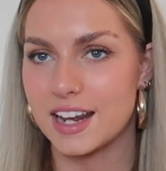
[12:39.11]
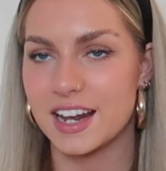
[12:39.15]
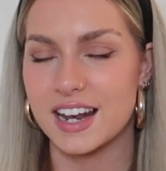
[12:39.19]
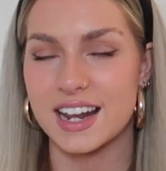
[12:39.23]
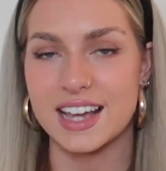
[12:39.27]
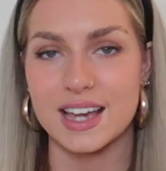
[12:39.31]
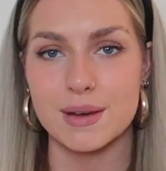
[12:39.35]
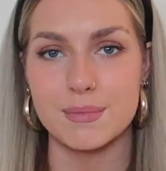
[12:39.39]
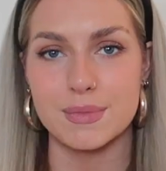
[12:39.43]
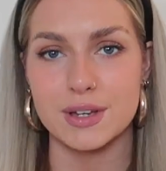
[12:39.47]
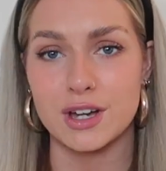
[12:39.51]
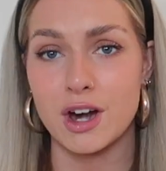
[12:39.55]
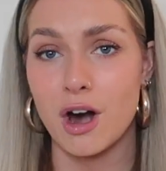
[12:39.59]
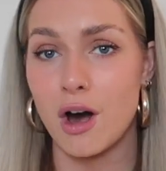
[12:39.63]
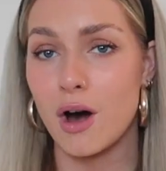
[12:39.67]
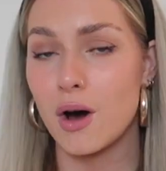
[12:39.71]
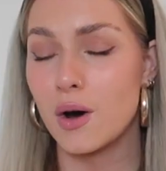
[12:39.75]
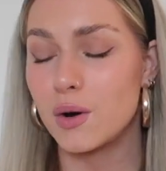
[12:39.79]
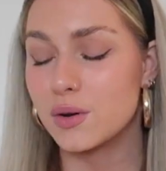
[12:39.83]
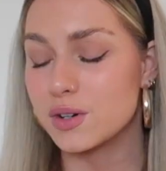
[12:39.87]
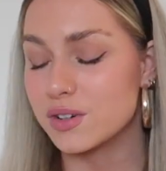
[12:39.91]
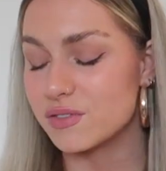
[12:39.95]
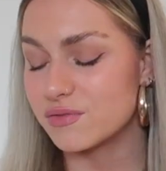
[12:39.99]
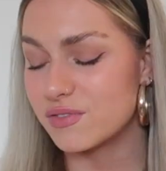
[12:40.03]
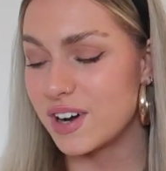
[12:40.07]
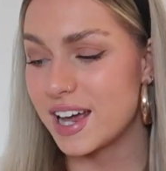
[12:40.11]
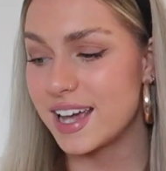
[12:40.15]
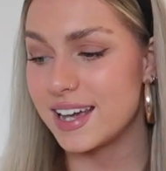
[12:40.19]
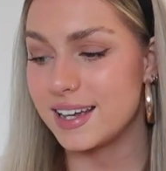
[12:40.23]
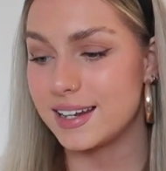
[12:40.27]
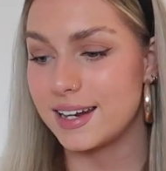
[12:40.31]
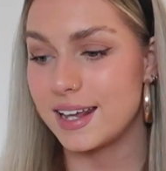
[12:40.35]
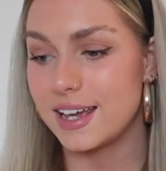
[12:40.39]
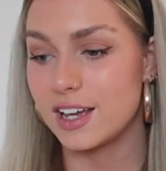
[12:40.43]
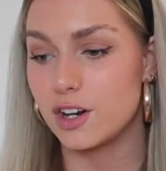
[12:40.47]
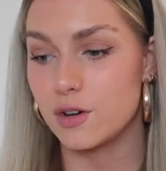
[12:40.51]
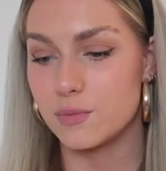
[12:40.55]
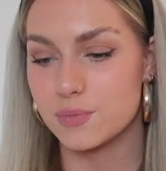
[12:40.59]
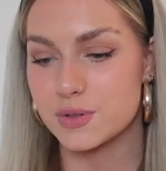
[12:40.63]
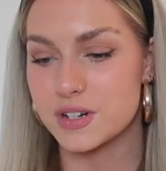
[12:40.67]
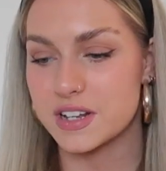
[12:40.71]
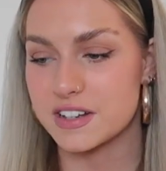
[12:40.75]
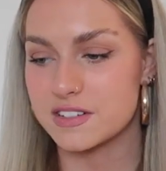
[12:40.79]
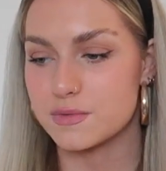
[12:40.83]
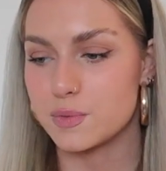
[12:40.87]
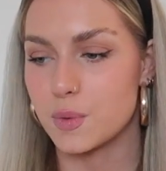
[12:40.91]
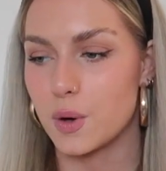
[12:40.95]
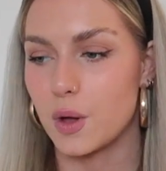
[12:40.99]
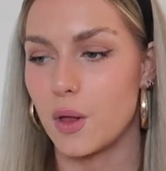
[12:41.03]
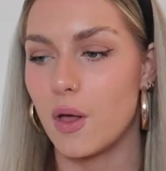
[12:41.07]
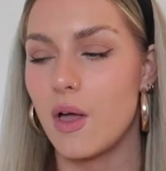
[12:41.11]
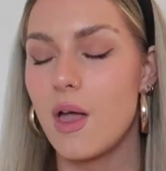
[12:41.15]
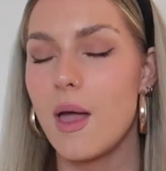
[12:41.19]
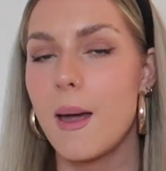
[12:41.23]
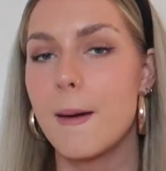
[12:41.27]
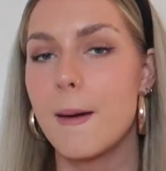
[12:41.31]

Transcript: and it can be cold and rainy and unpredictable.